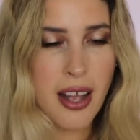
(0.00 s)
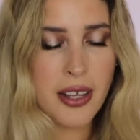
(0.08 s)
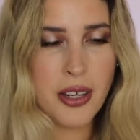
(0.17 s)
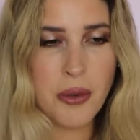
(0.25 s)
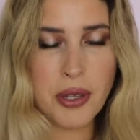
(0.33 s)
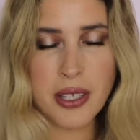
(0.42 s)

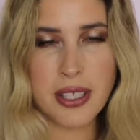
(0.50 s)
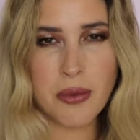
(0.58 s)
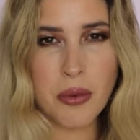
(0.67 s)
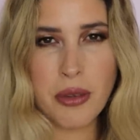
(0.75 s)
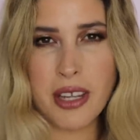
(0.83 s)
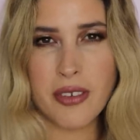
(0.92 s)
You know, because it
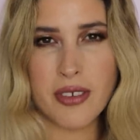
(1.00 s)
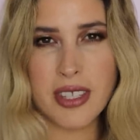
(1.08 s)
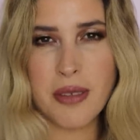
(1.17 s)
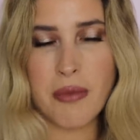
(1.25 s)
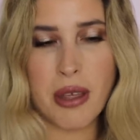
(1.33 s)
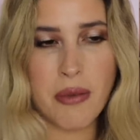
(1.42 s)
will be
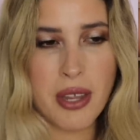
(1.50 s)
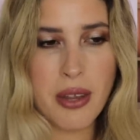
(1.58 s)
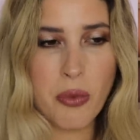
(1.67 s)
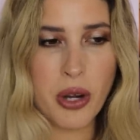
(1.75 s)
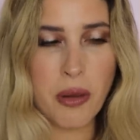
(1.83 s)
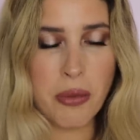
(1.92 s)
interesting maybe
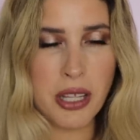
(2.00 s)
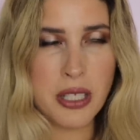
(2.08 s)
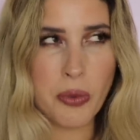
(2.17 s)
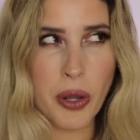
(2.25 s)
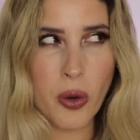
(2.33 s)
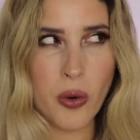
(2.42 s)
when I
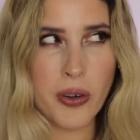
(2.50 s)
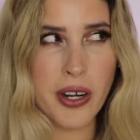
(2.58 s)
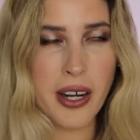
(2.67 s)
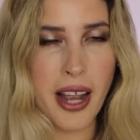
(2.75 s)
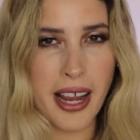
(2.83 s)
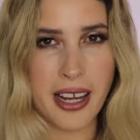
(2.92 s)
place my
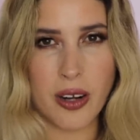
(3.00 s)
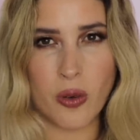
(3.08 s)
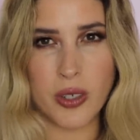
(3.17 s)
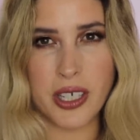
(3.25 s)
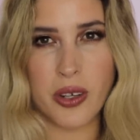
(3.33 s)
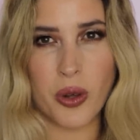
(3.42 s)
order, I can
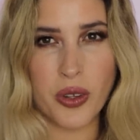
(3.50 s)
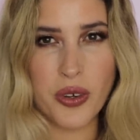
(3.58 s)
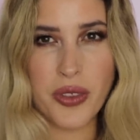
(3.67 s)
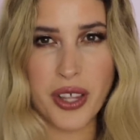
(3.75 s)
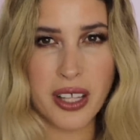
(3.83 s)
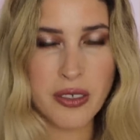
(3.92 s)
order other
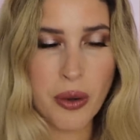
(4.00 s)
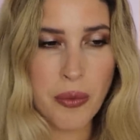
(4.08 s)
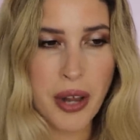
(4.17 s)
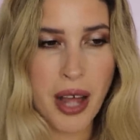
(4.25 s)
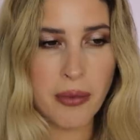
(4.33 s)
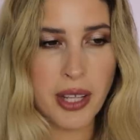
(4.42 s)
things
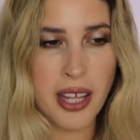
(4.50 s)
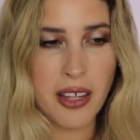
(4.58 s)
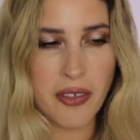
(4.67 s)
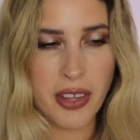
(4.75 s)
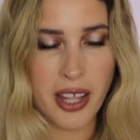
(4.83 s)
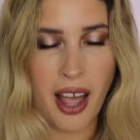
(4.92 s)
from
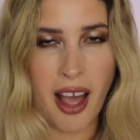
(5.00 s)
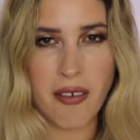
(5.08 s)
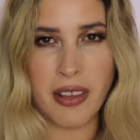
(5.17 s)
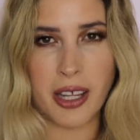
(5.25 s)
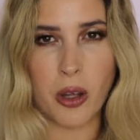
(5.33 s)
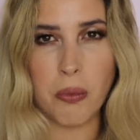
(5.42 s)
Nabla if they
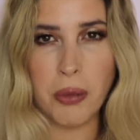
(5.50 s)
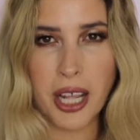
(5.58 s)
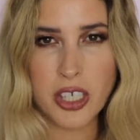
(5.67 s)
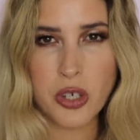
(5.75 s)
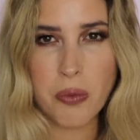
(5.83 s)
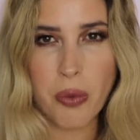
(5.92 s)
have like
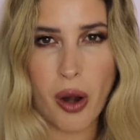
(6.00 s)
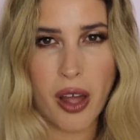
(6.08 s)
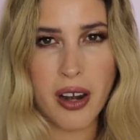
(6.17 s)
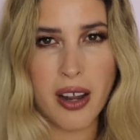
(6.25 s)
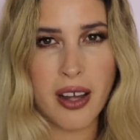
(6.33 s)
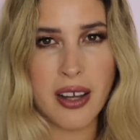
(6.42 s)
complexion
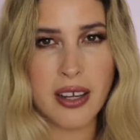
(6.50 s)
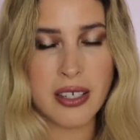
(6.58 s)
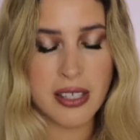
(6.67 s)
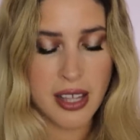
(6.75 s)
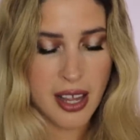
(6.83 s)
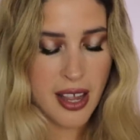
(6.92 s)

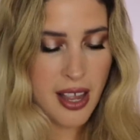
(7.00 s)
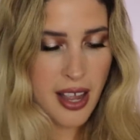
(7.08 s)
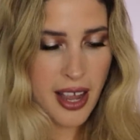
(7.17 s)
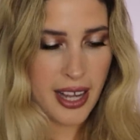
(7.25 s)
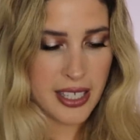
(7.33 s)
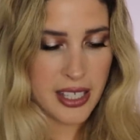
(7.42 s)
products,
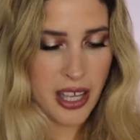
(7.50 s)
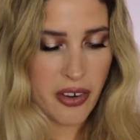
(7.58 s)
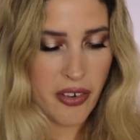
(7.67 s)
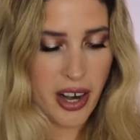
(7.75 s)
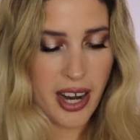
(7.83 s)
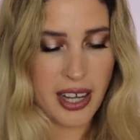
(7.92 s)

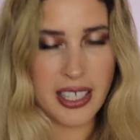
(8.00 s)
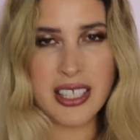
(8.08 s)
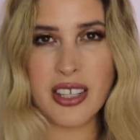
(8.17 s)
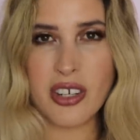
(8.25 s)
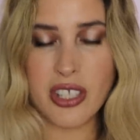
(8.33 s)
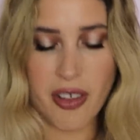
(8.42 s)
etc.
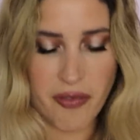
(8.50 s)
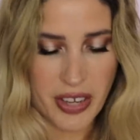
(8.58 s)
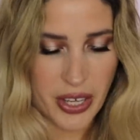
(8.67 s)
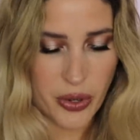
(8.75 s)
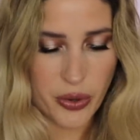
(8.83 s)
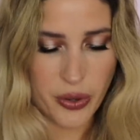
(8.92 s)
Is there
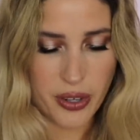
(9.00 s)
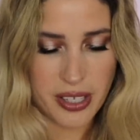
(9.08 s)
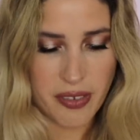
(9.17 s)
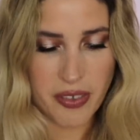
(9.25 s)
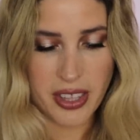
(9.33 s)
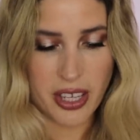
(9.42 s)
something good,
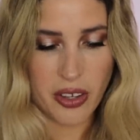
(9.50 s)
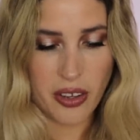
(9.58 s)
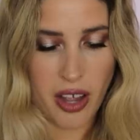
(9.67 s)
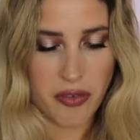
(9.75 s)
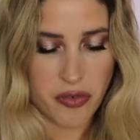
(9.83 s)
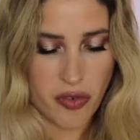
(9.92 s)
something that
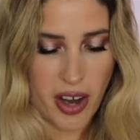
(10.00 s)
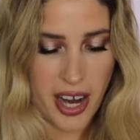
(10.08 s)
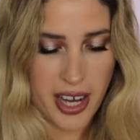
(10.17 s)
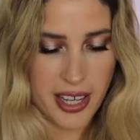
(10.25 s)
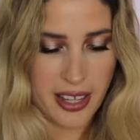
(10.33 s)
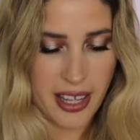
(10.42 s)
have
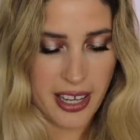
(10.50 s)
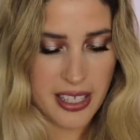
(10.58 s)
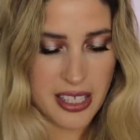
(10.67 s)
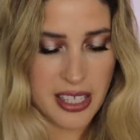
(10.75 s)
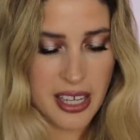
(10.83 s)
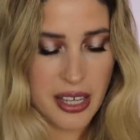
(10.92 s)
tried that
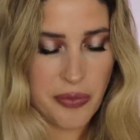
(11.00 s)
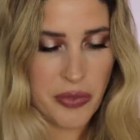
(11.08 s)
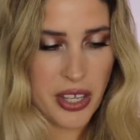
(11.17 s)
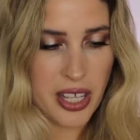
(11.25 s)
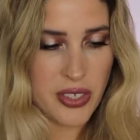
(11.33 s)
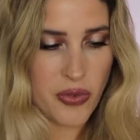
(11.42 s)
it's,
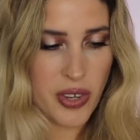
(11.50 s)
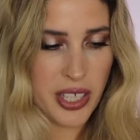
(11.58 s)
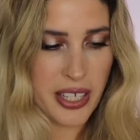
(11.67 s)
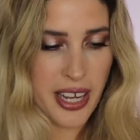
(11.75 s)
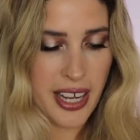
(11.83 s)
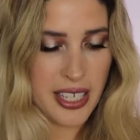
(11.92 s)
it's
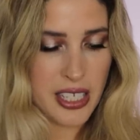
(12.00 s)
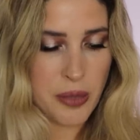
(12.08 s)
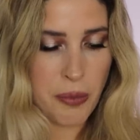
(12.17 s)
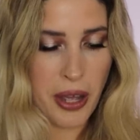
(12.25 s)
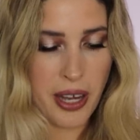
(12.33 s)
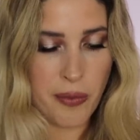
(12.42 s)
really nice?
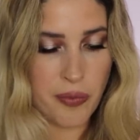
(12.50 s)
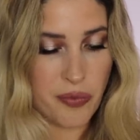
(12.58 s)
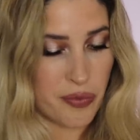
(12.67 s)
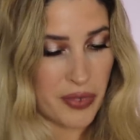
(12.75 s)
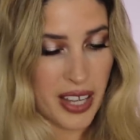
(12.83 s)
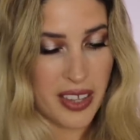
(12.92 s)
But
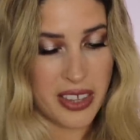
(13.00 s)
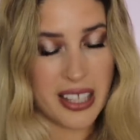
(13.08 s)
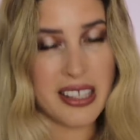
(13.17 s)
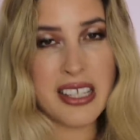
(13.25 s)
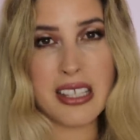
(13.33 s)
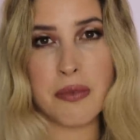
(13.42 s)
I
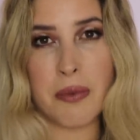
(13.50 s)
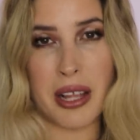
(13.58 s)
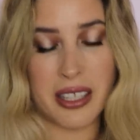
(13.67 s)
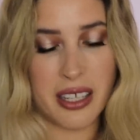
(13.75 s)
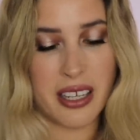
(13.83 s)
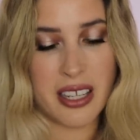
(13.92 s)
think this
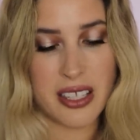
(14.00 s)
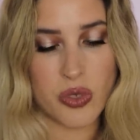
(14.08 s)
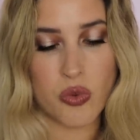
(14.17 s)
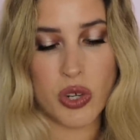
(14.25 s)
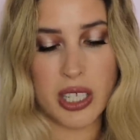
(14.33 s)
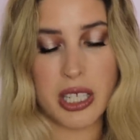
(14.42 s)
palette is
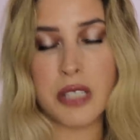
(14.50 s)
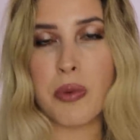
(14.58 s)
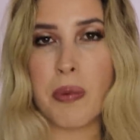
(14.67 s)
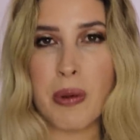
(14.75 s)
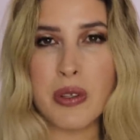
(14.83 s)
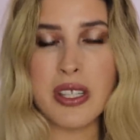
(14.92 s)
real, it's
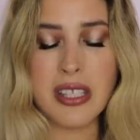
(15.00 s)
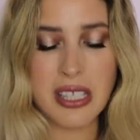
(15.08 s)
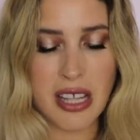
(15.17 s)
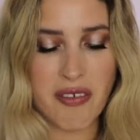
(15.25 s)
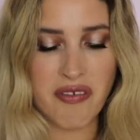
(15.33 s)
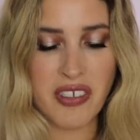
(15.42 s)
proposing
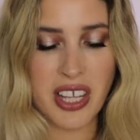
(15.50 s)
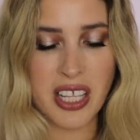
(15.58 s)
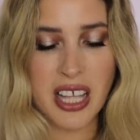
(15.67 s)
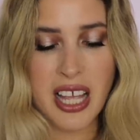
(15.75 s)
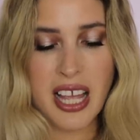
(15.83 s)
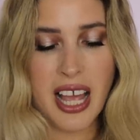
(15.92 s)
something,
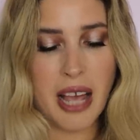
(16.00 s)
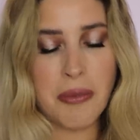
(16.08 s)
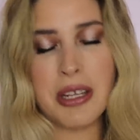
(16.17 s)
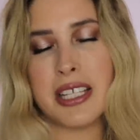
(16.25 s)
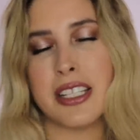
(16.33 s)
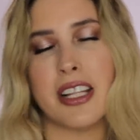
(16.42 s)
I
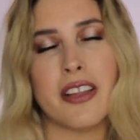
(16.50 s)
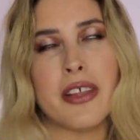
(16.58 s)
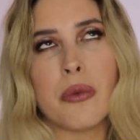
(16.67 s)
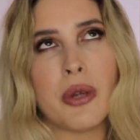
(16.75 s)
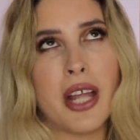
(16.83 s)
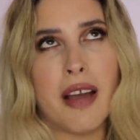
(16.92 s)
mean it's not
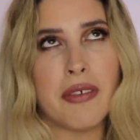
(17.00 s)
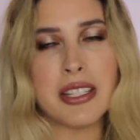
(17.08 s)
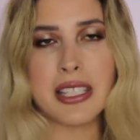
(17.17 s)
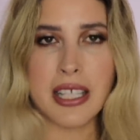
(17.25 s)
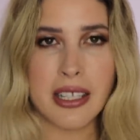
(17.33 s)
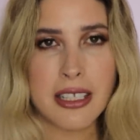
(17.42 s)
that we haven't
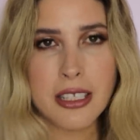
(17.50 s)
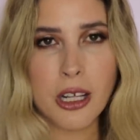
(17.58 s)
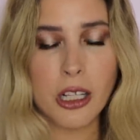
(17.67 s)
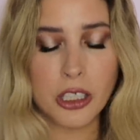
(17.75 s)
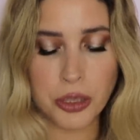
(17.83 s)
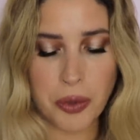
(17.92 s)
seen these
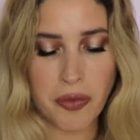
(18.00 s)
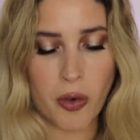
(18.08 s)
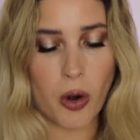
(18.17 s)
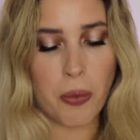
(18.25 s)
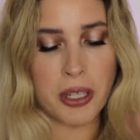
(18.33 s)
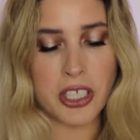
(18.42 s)
colors
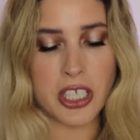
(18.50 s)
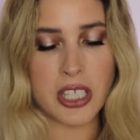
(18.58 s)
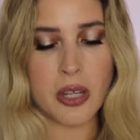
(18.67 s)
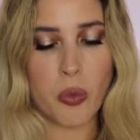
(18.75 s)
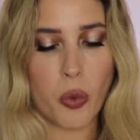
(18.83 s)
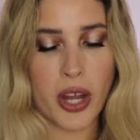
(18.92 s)
before, but just
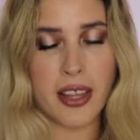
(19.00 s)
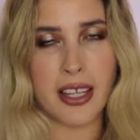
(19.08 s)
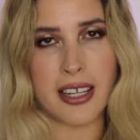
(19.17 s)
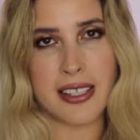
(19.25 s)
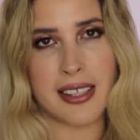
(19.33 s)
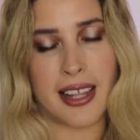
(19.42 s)
the way that
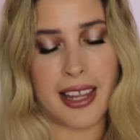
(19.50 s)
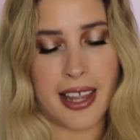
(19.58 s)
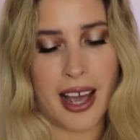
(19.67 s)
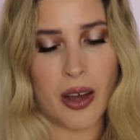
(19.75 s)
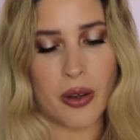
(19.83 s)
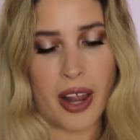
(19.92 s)
it's laid
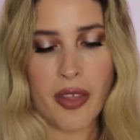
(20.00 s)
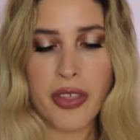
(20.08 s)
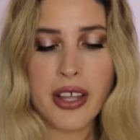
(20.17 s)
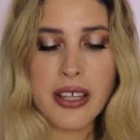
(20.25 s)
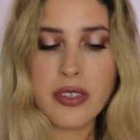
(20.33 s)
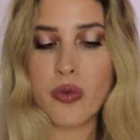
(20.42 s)
out, I
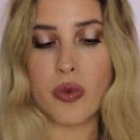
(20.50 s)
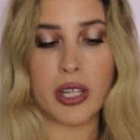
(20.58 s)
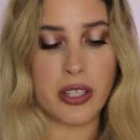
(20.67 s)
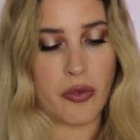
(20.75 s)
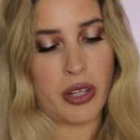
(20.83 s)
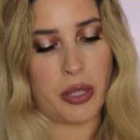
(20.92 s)
think it's
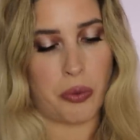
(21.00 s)
really, really